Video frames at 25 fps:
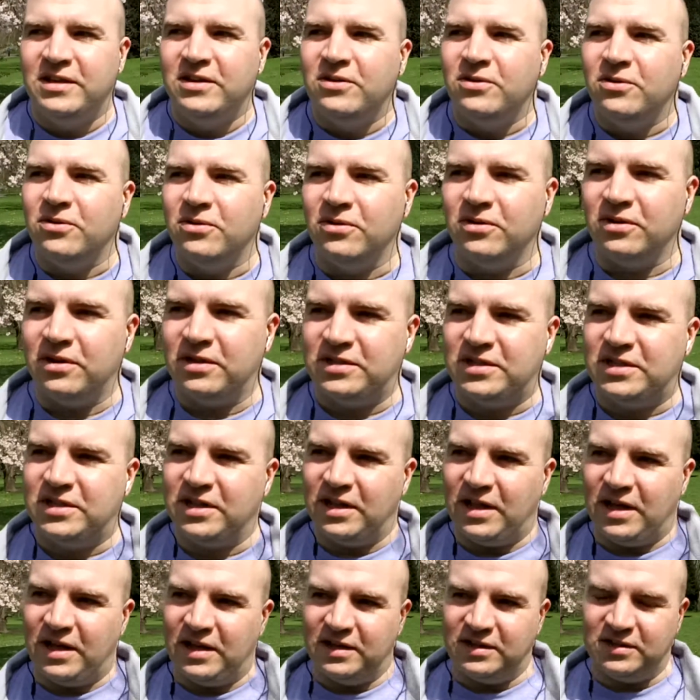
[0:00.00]
or still
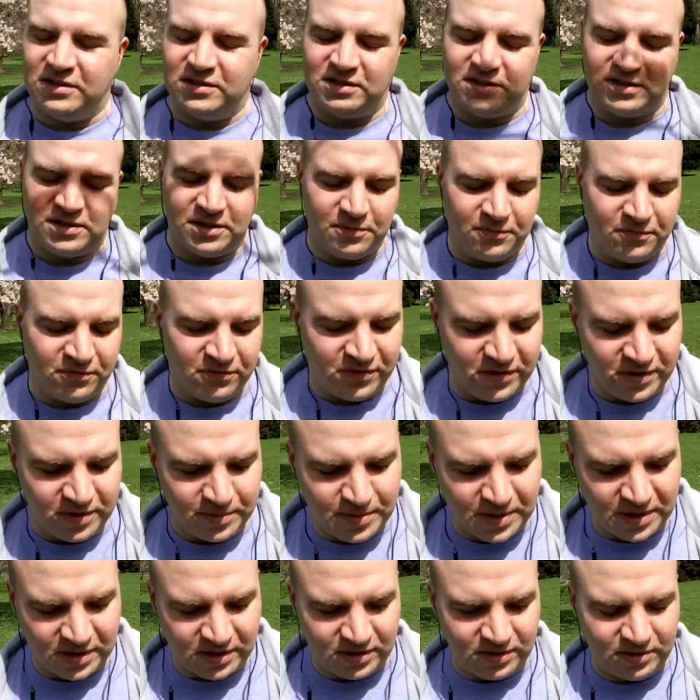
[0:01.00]
has some
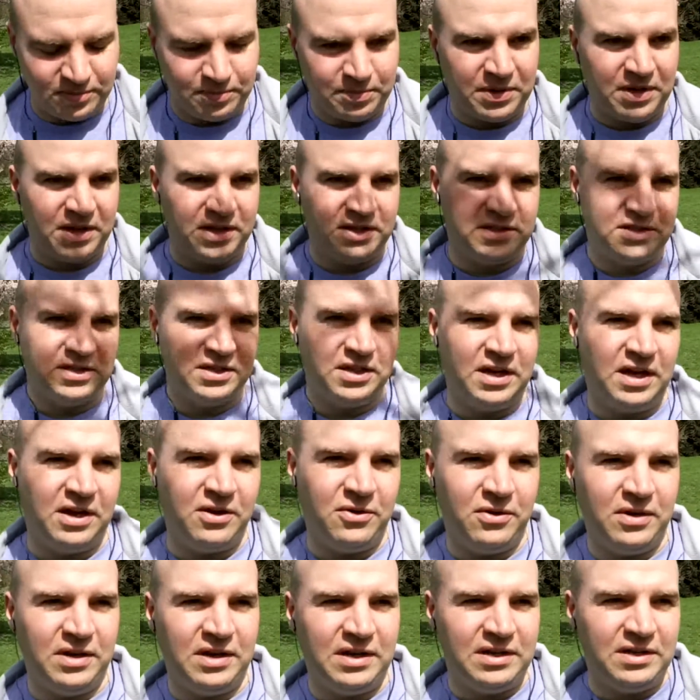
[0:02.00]
fundamental place in
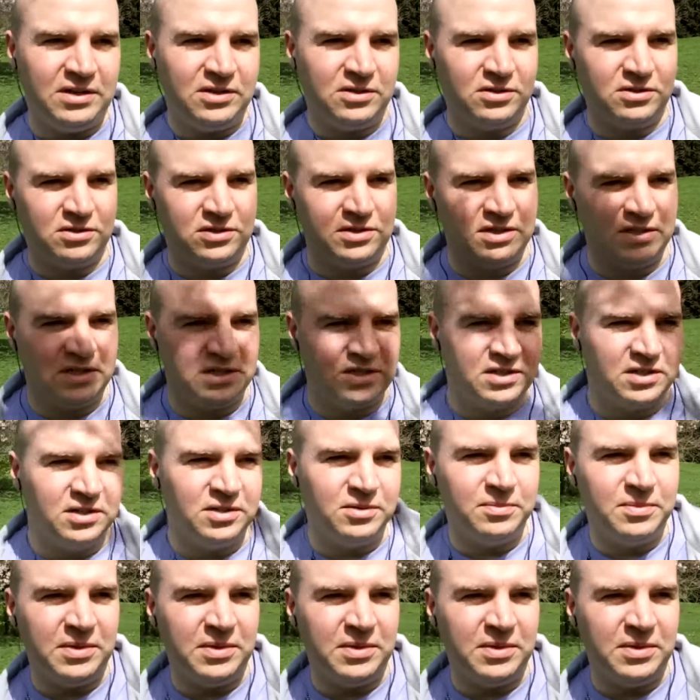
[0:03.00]
our legal system.